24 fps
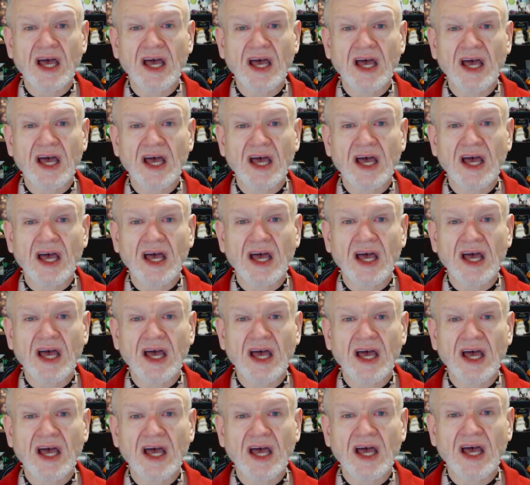comments on
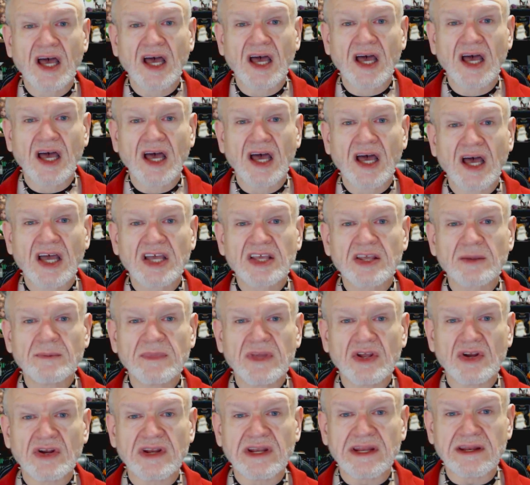my
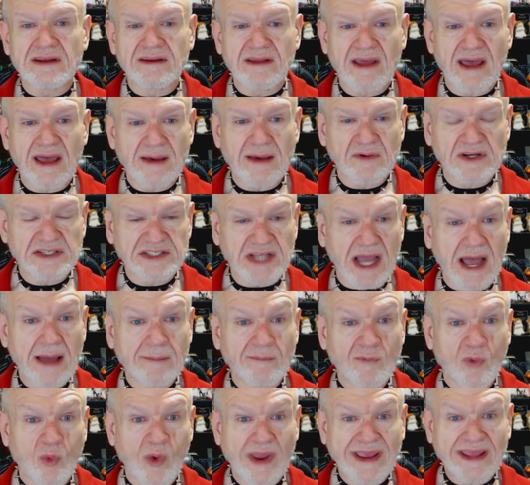community tab, which
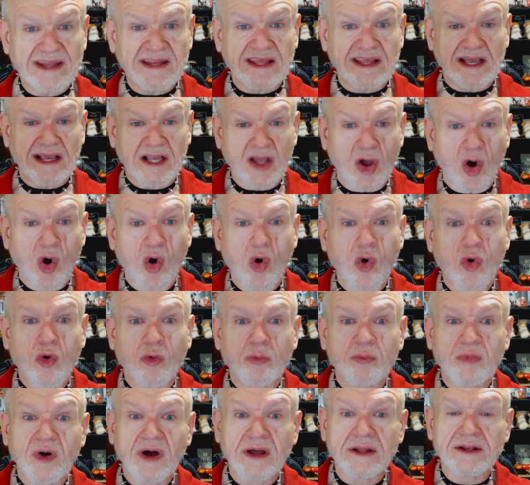I'm waiting.
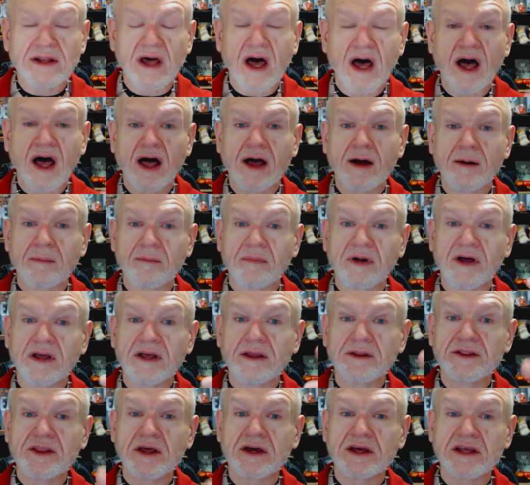Open up
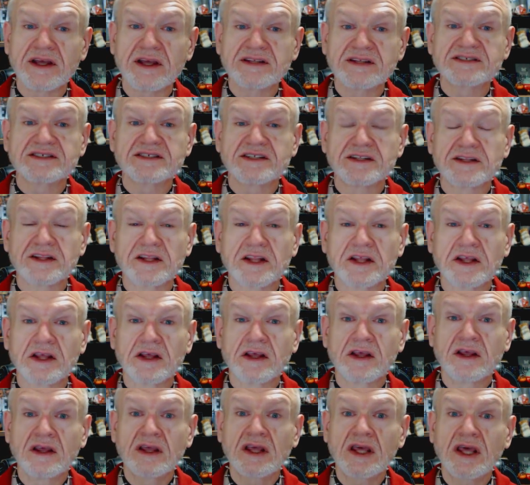the it's.
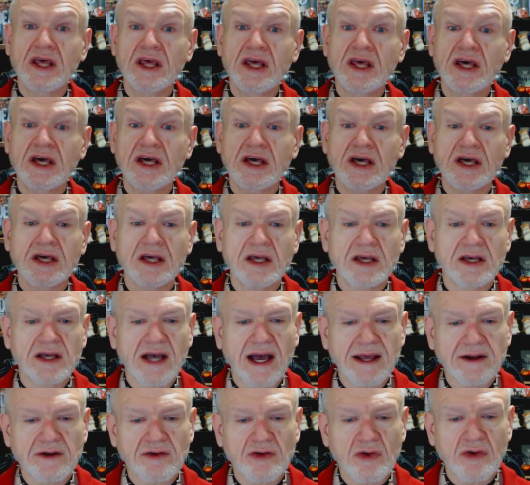Ugh,
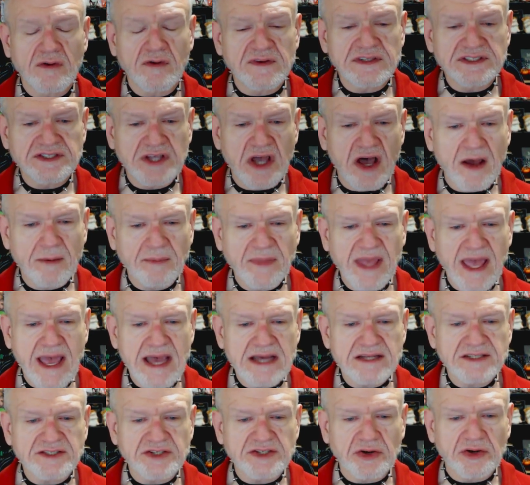I don't know if it's
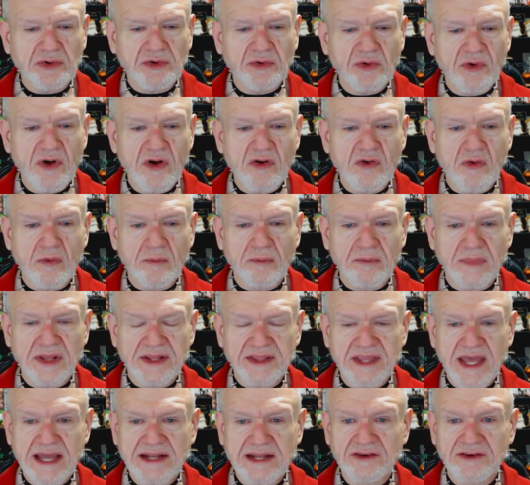Comcast or Chrome,
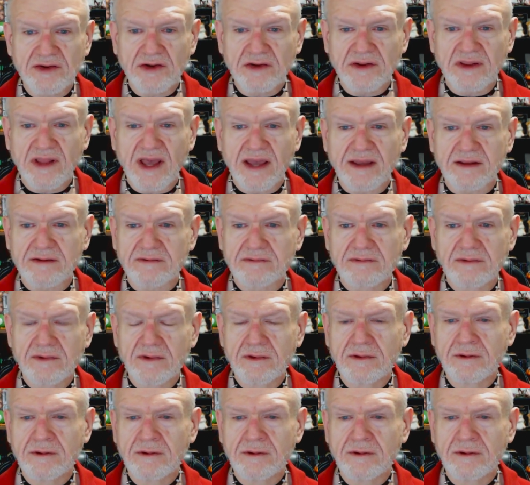but that took like